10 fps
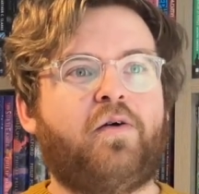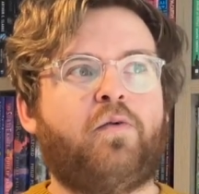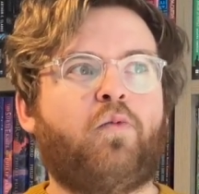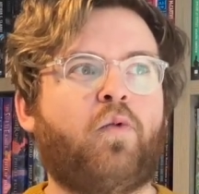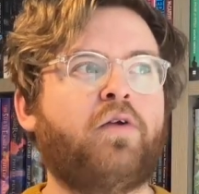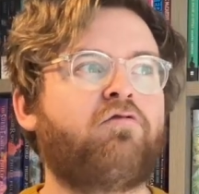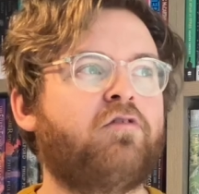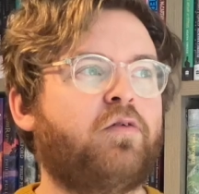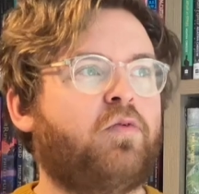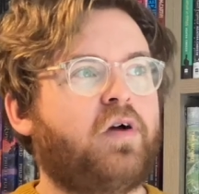
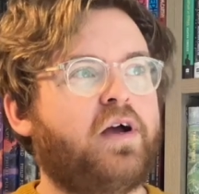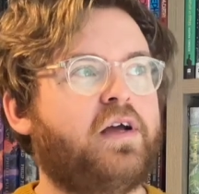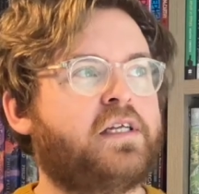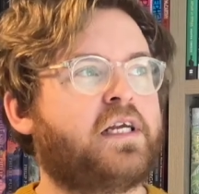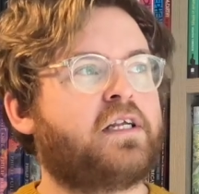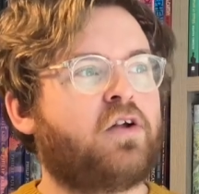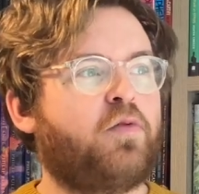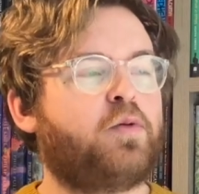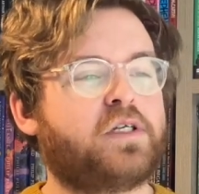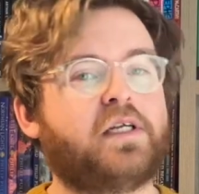there's a lot of
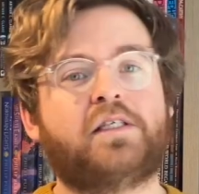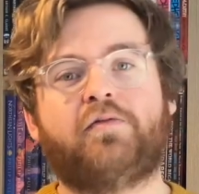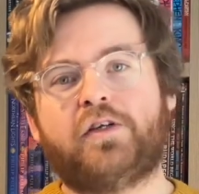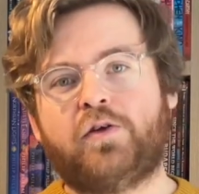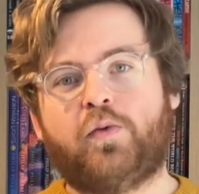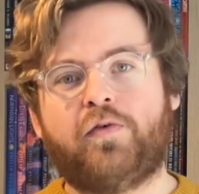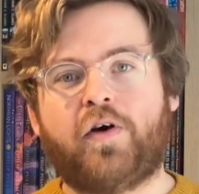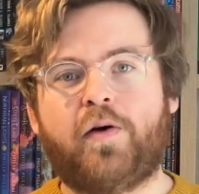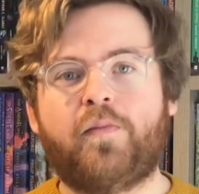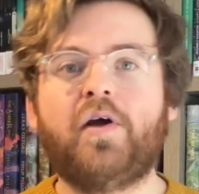people saying it's something to do with
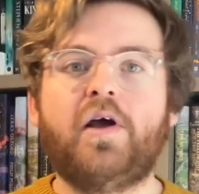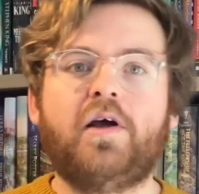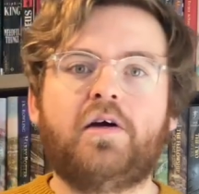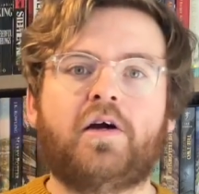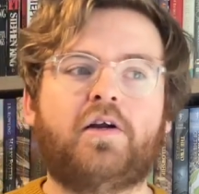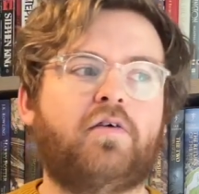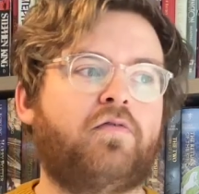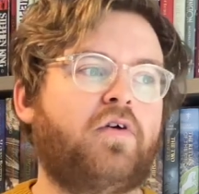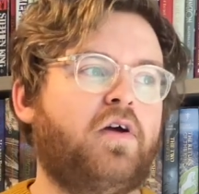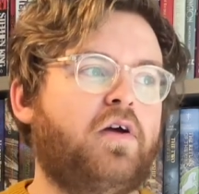kind of
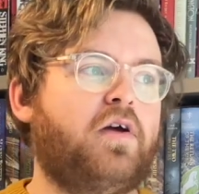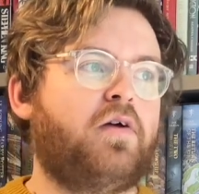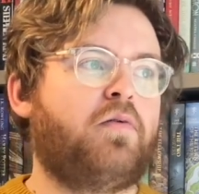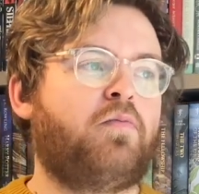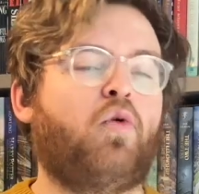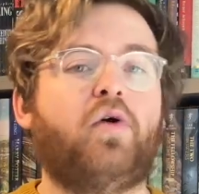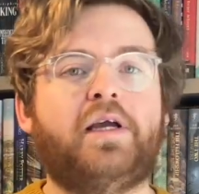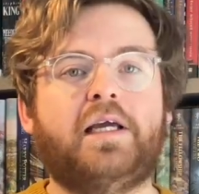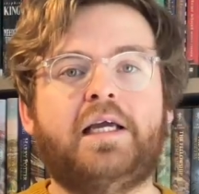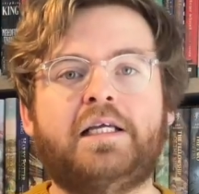more
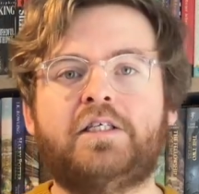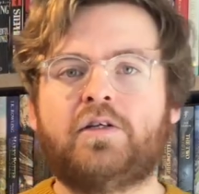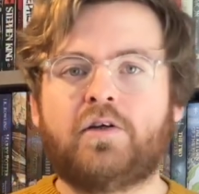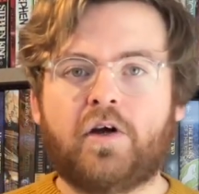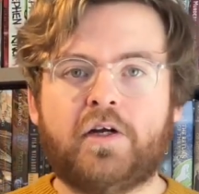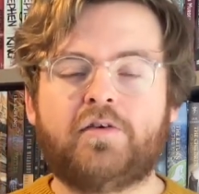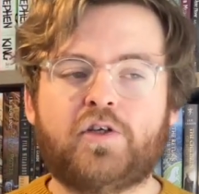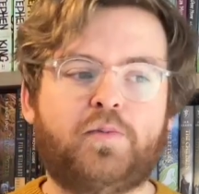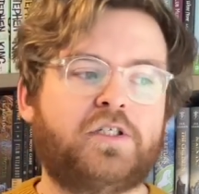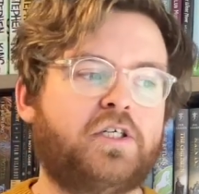Eastern kind of
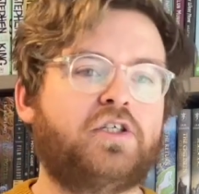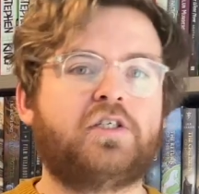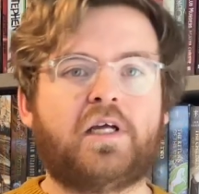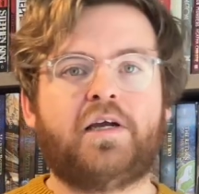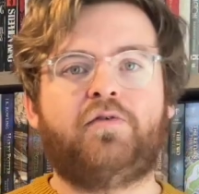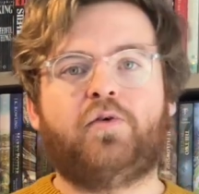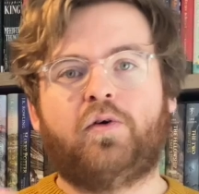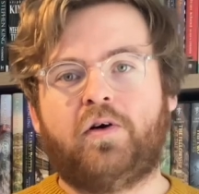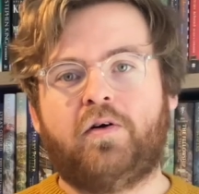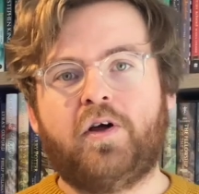superstitions, that if you
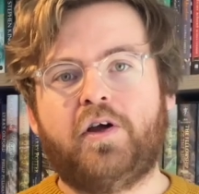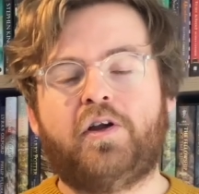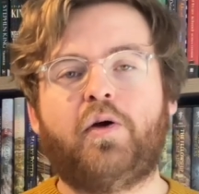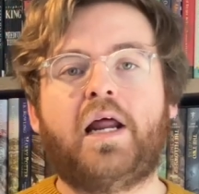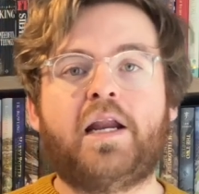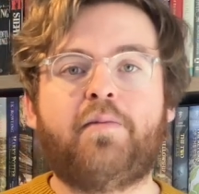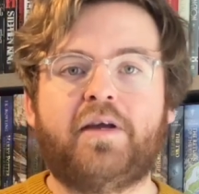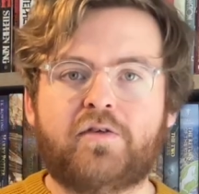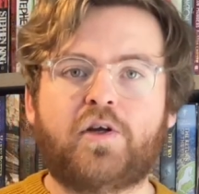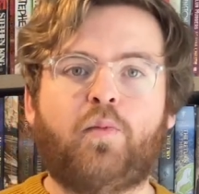are, an enemy of
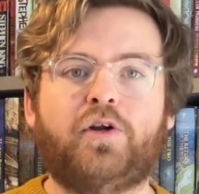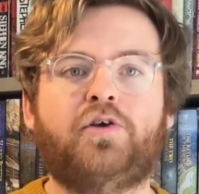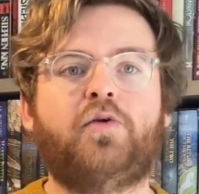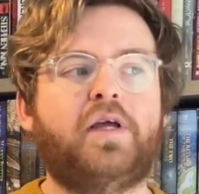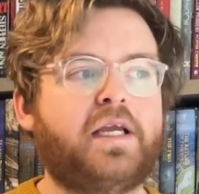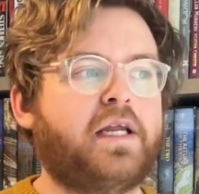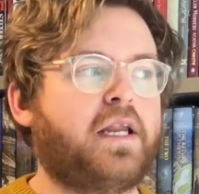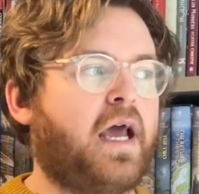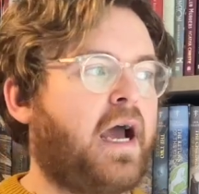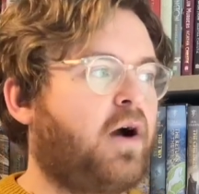someone, you don't eat in
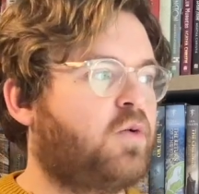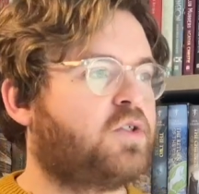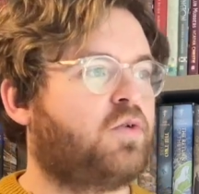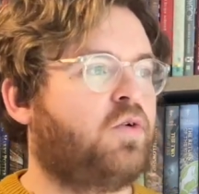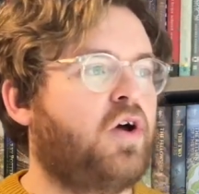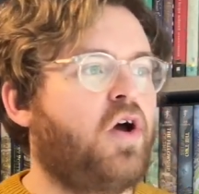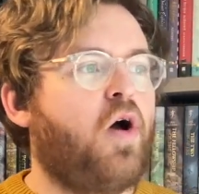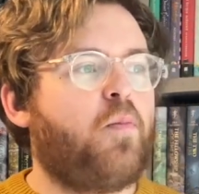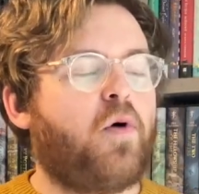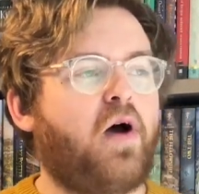their house,
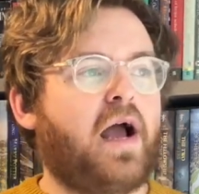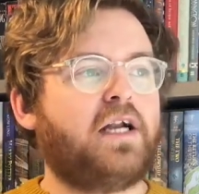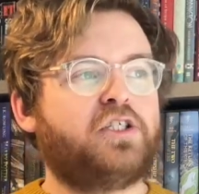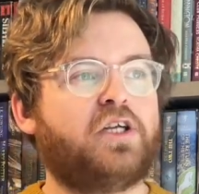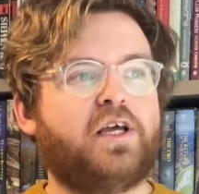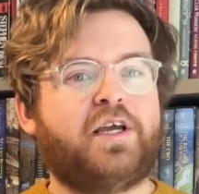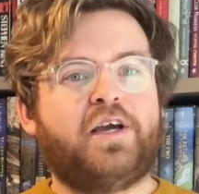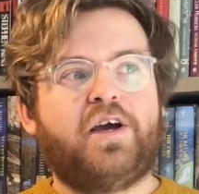but actually